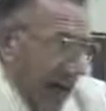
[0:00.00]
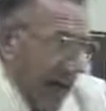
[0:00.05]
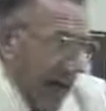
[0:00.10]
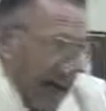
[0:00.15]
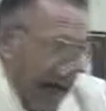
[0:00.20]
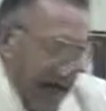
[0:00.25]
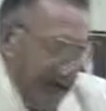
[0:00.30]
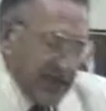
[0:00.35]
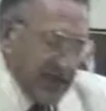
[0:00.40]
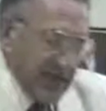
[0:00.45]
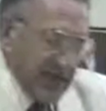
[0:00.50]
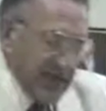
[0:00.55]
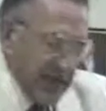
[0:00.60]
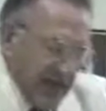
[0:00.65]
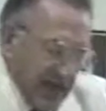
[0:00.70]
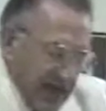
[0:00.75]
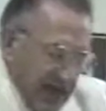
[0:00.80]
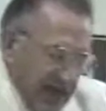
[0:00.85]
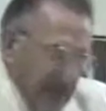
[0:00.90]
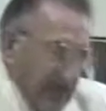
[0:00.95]
had to
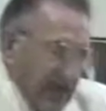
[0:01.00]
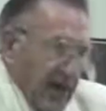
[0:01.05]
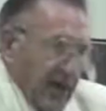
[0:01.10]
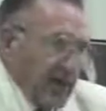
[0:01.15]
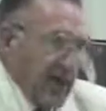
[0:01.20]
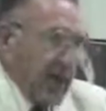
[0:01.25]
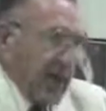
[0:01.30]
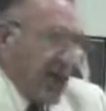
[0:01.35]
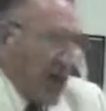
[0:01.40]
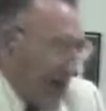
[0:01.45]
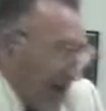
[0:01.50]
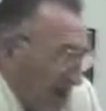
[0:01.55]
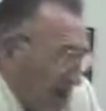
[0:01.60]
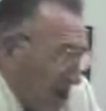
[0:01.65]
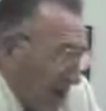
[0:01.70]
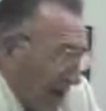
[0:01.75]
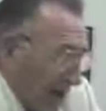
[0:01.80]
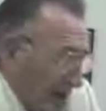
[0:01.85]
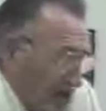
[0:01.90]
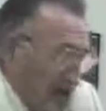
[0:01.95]
believe that he
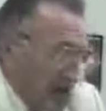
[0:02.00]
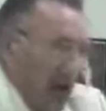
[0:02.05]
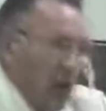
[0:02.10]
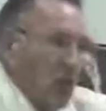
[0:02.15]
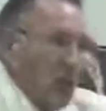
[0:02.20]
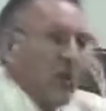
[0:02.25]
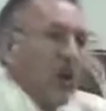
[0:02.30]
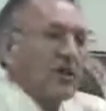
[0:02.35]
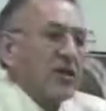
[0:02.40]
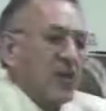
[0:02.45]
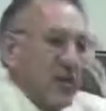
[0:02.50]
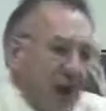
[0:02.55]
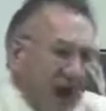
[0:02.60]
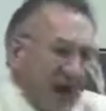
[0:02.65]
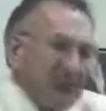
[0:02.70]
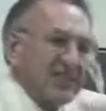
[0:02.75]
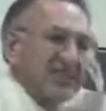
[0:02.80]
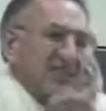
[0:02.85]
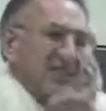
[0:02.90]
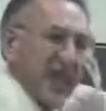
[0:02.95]
was what
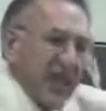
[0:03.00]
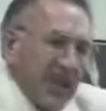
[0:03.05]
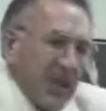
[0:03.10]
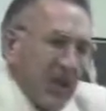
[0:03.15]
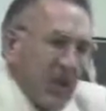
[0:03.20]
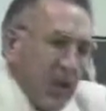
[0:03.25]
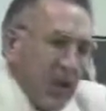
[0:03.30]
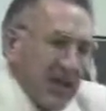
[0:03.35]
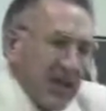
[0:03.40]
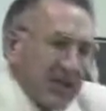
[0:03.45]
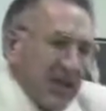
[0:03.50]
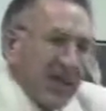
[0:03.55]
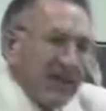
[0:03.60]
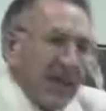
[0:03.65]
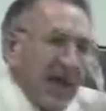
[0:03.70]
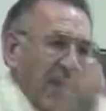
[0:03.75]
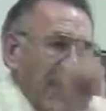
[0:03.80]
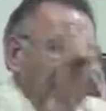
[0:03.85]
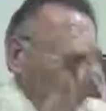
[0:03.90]
God said he was. That